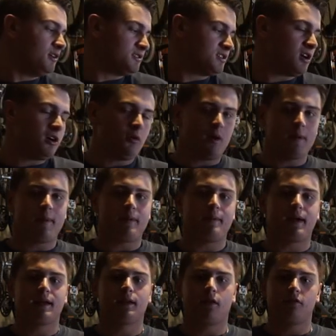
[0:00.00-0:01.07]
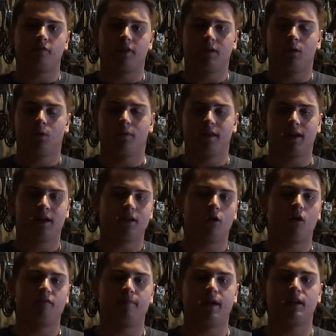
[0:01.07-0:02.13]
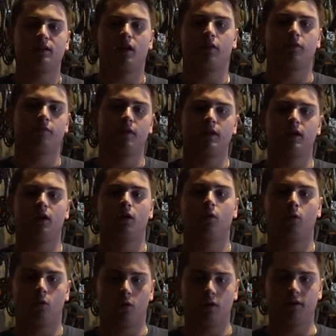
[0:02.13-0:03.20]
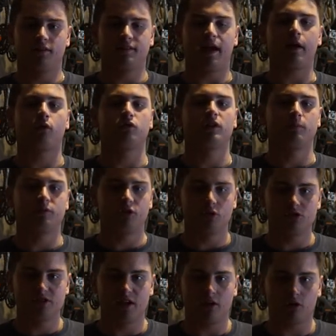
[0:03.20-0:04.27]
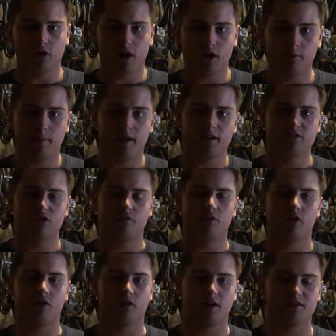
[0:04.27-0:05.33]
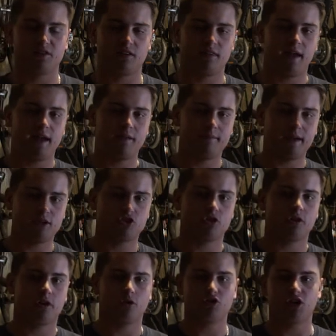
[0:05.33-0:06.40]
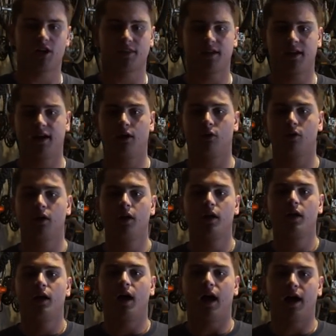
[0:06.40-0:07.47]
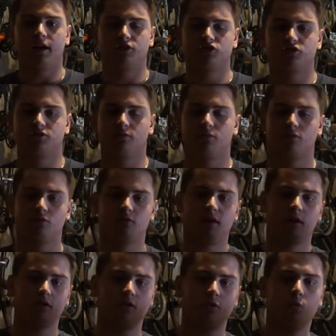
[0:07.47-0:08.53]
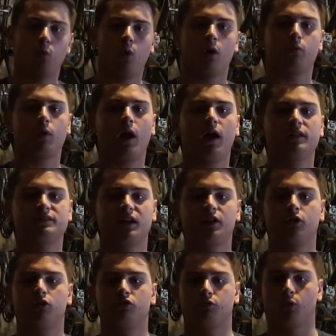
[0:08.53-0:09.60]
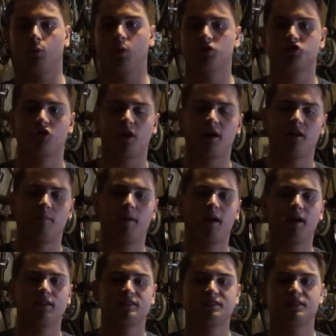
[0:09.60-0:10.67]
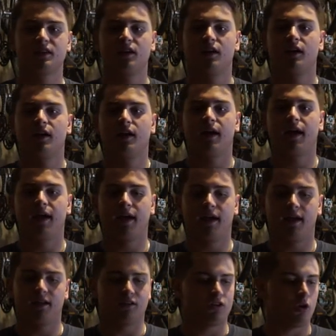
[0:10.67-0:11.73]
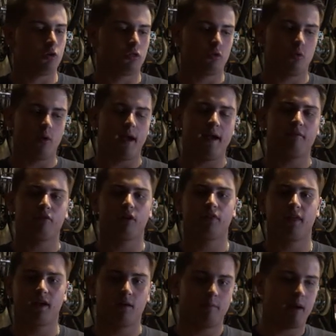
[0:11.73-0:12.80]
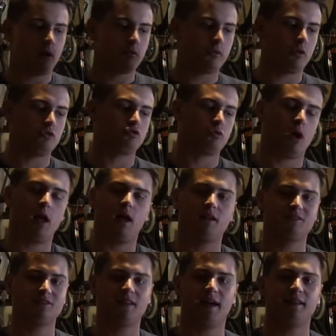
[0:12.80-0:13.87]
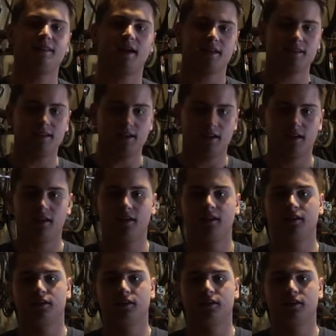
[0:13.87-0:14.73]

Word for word: So I may make another video on that. I know I've made another video on the Tackle Tip Tuesday on crankbaits. so if you're interested in that, make sure to go check that out. I tell you what rods I use for which crankbaits and go through everything about those rods and that technique.